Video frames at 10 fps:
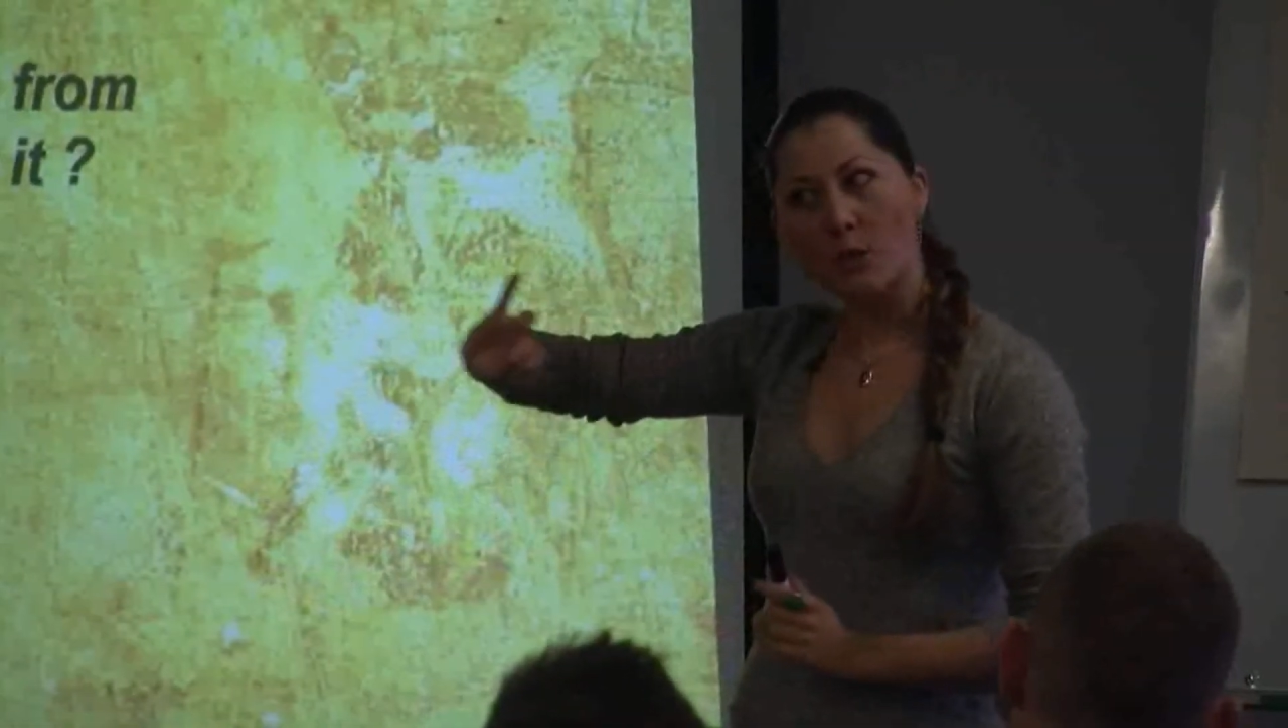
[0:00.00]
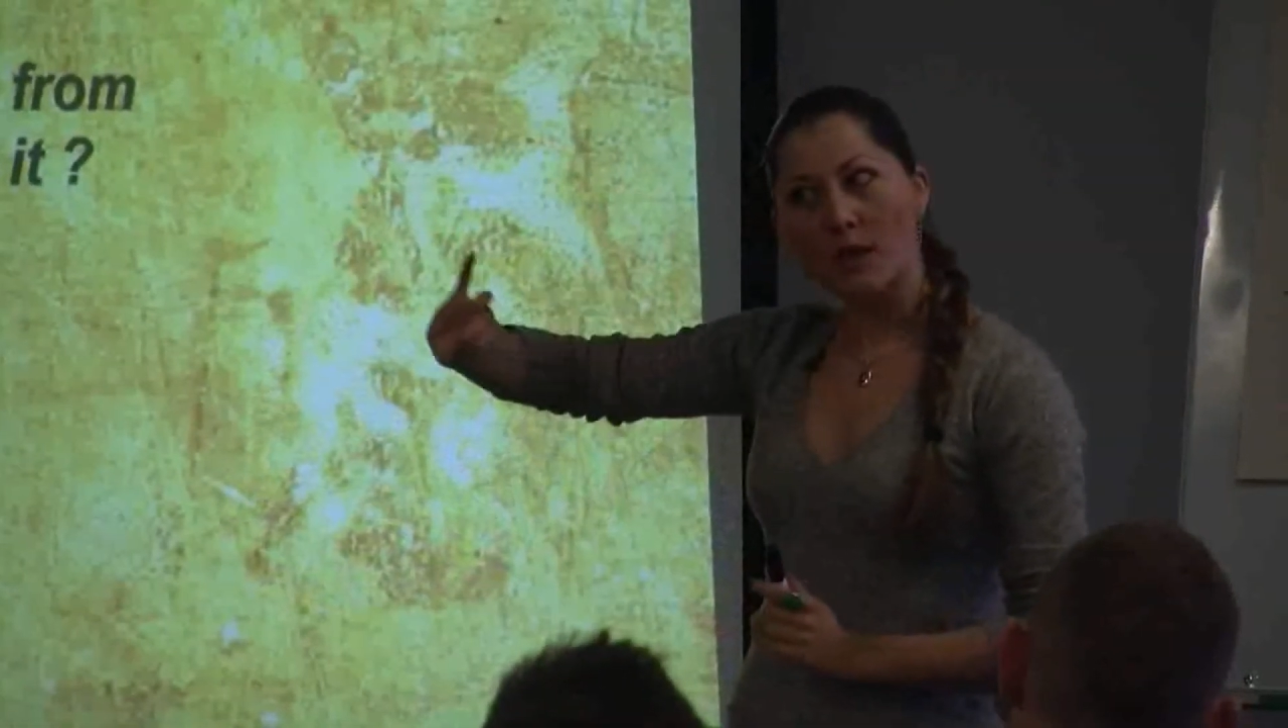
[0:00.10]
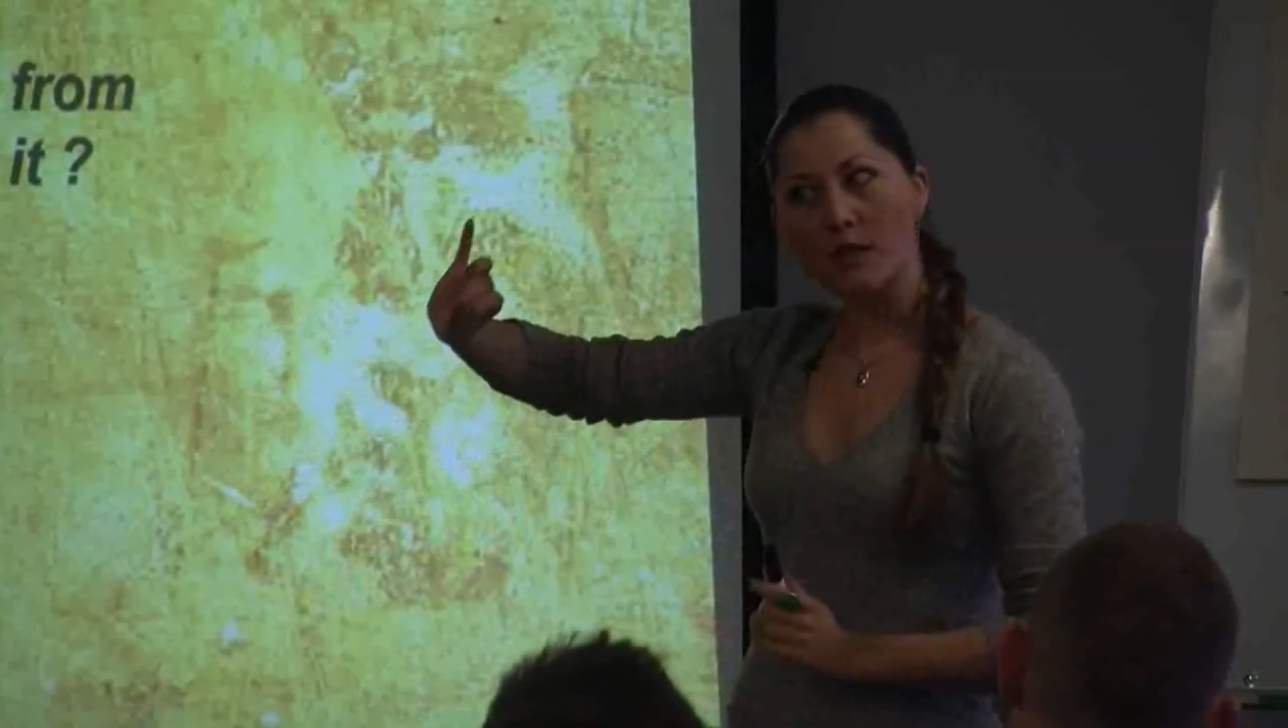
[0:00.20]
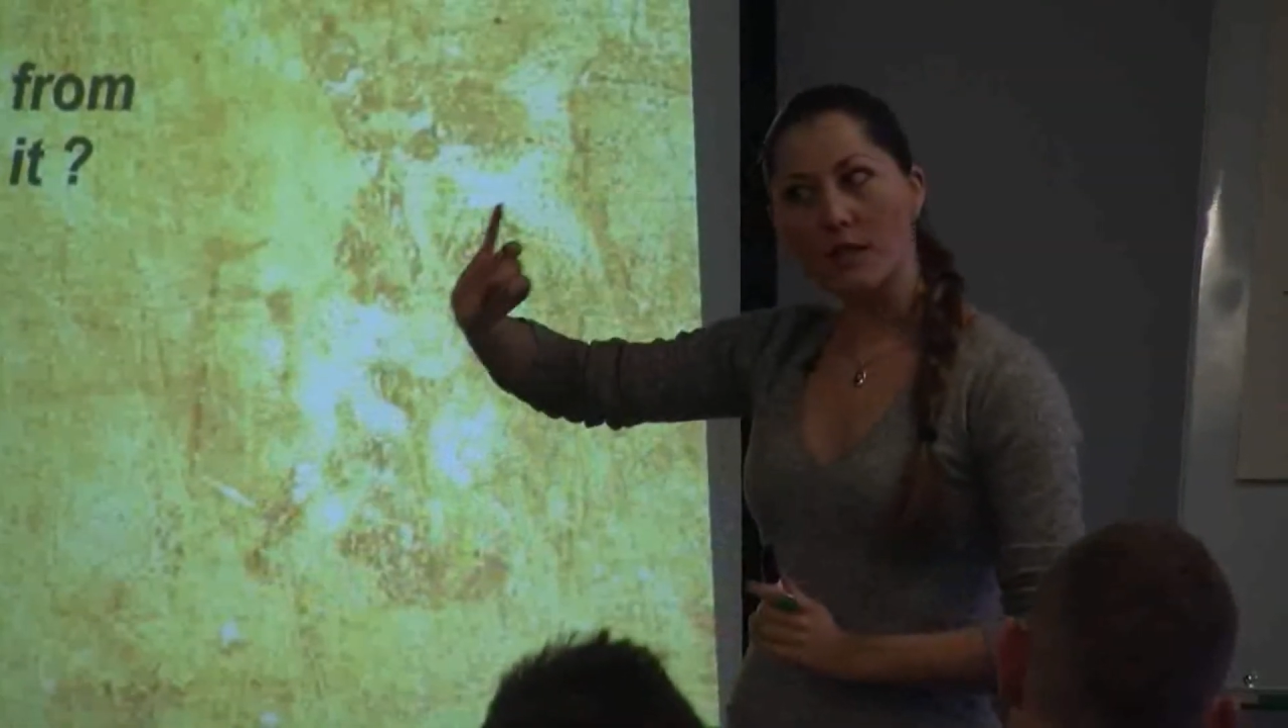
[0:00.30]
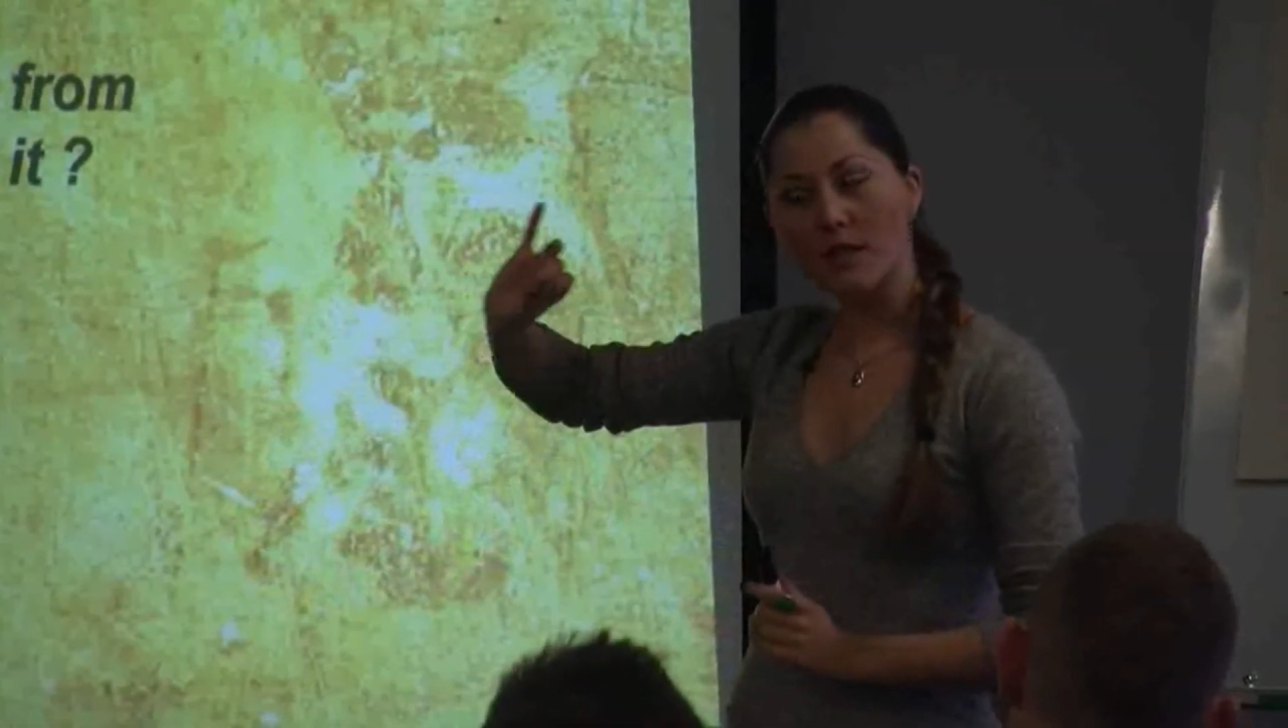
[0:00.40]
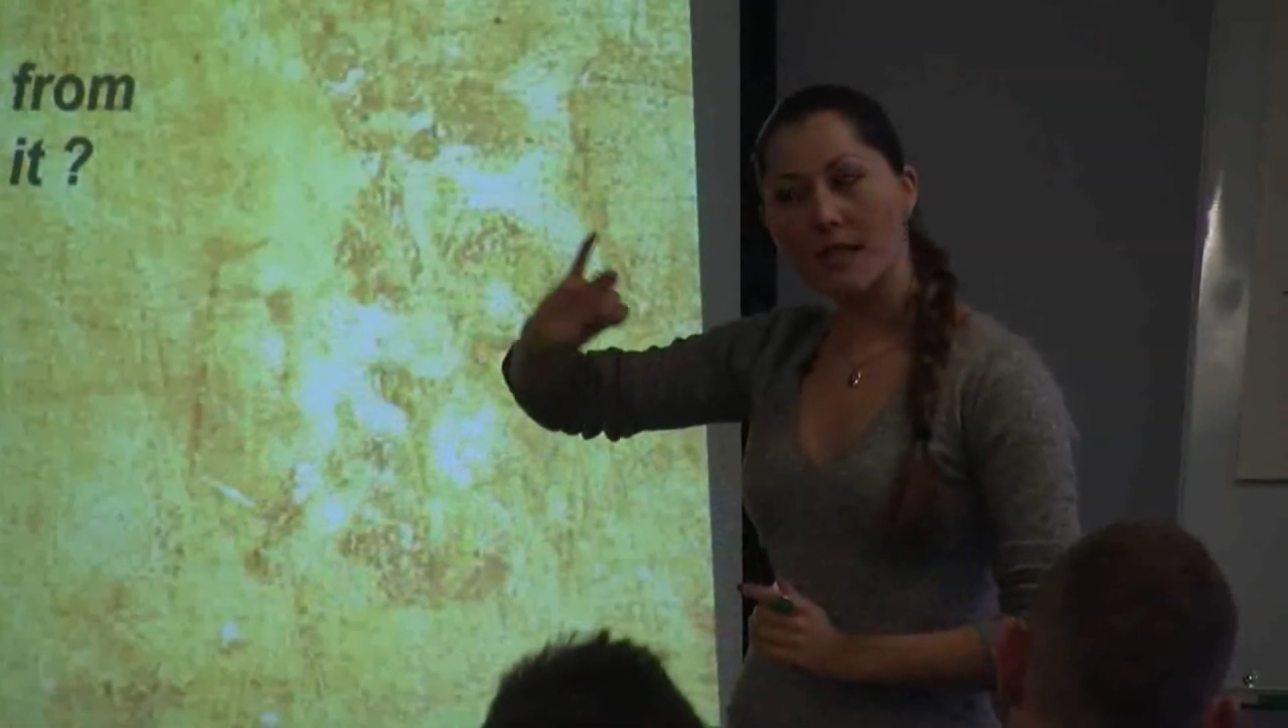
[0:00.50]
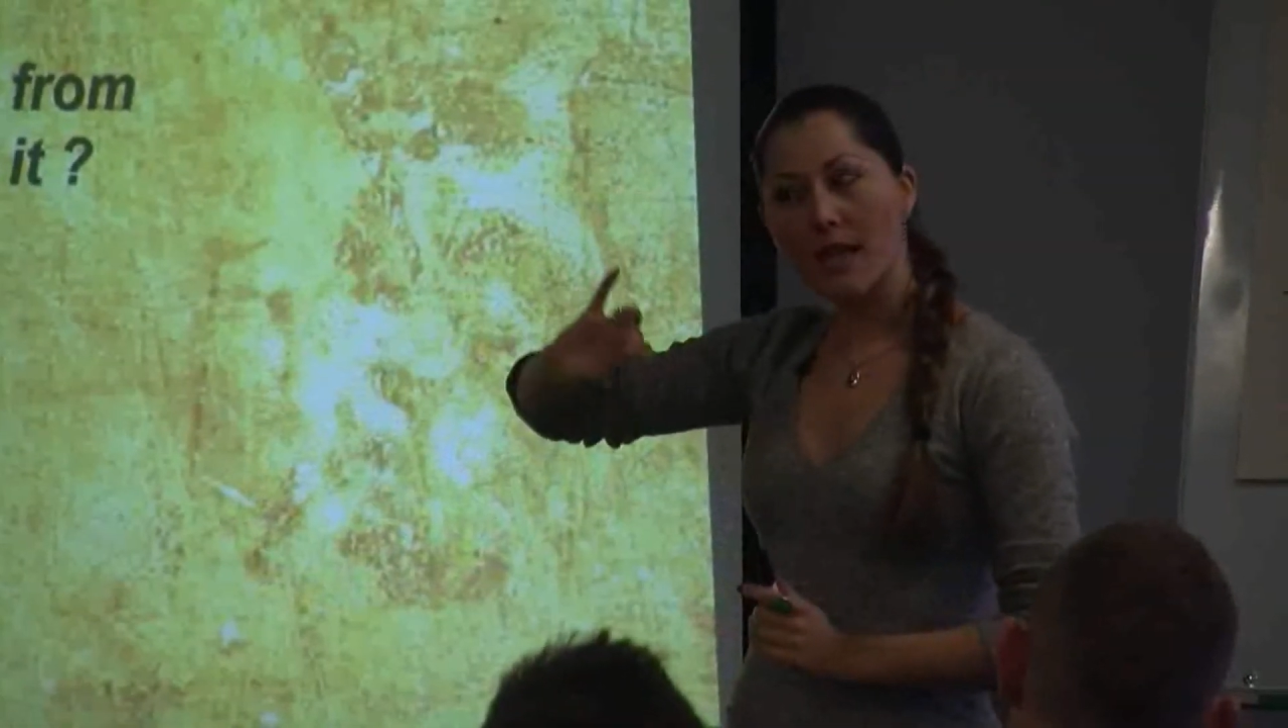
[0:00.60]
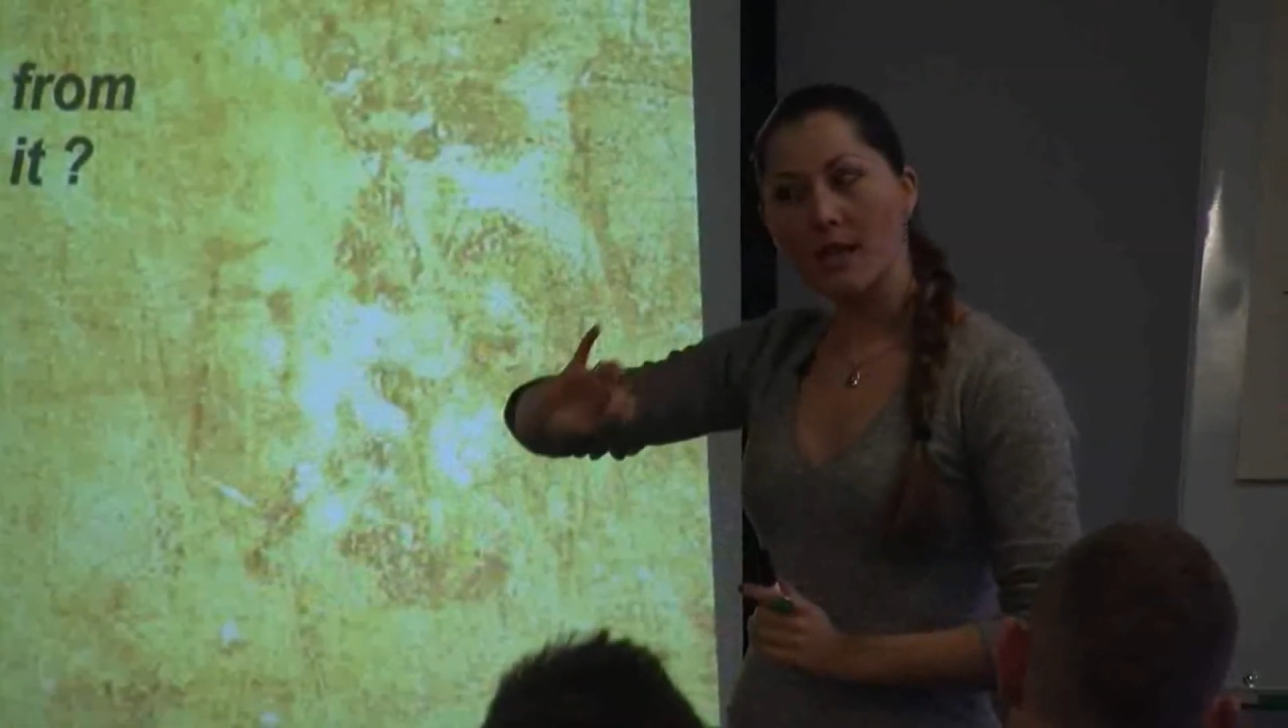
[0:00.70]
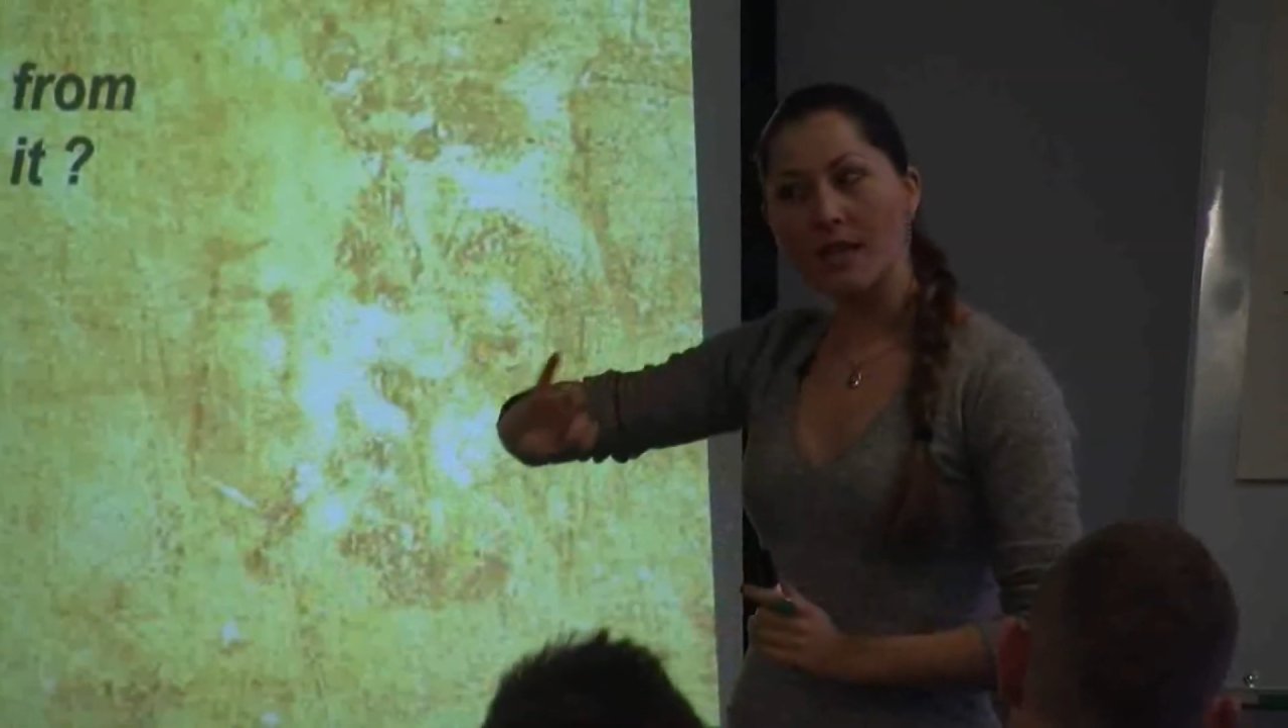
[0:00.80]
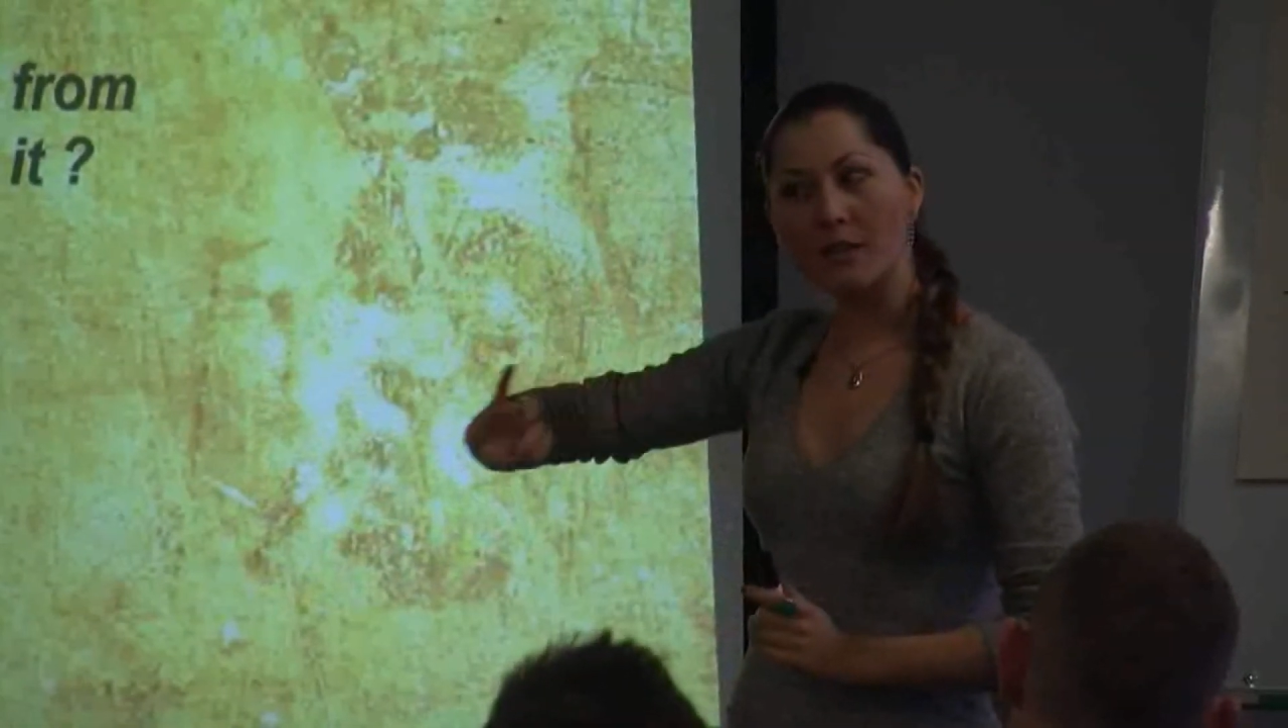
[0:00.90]

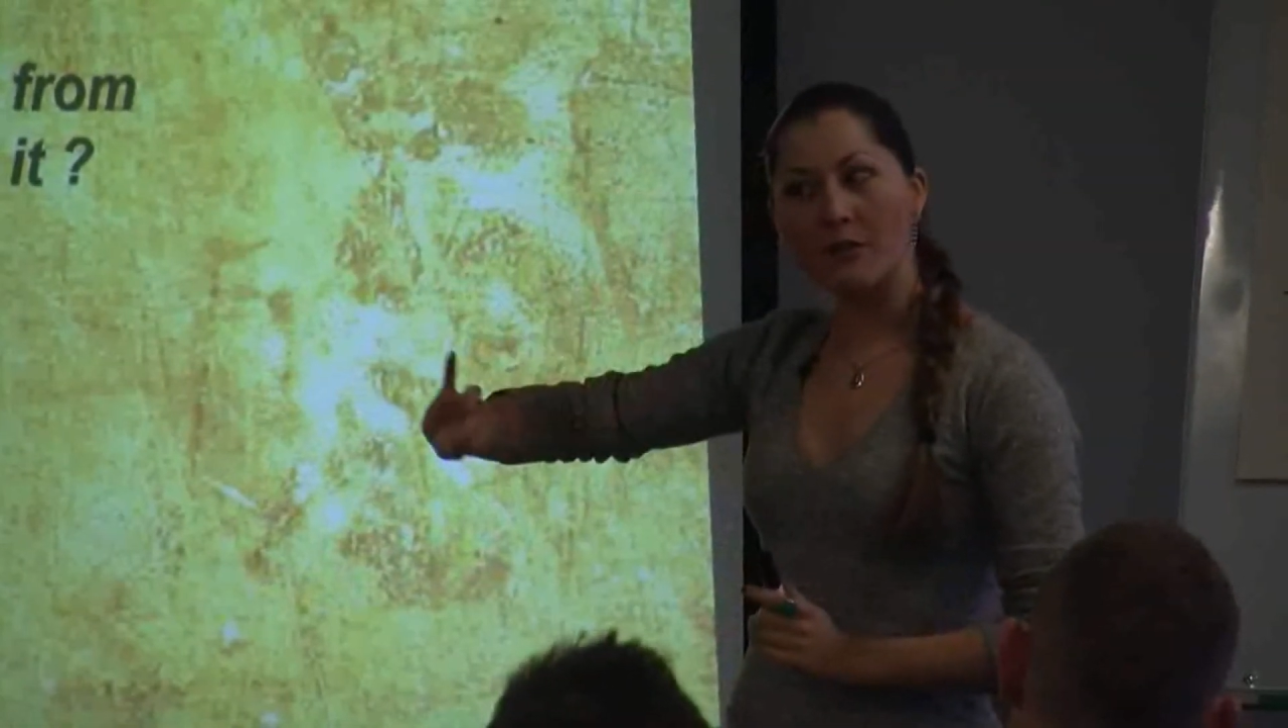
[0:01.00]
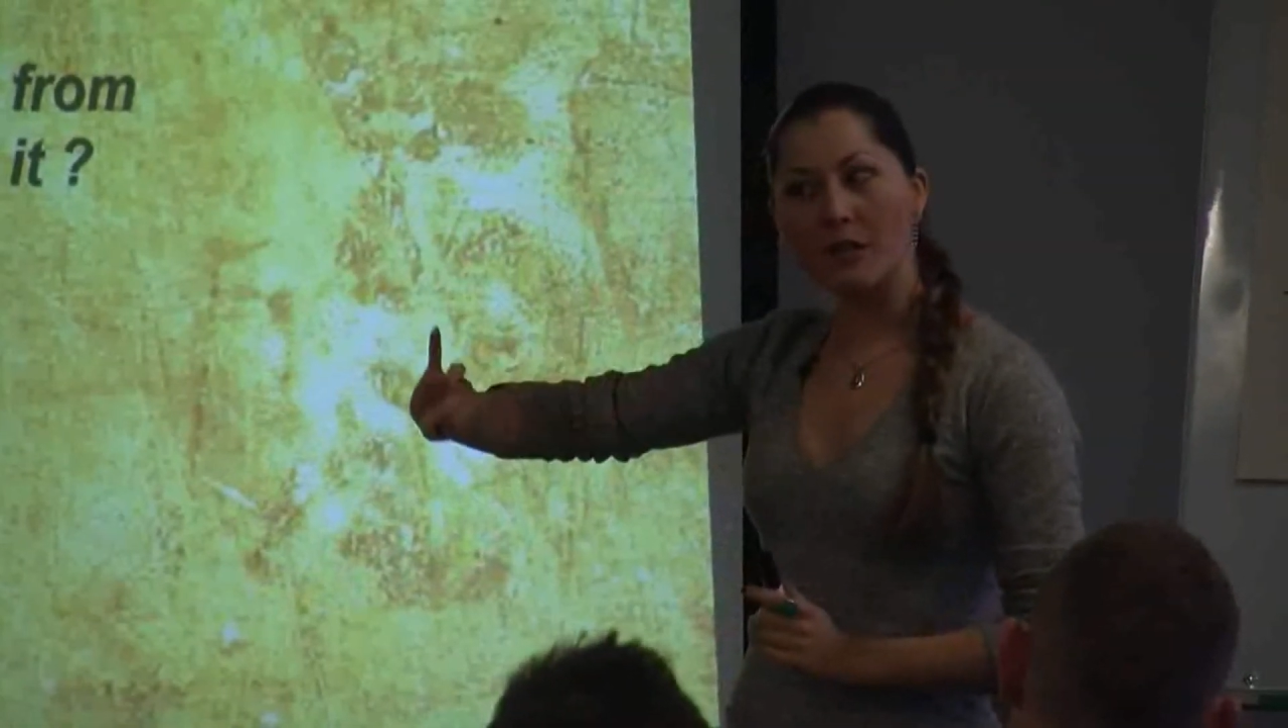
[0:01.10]
understanding of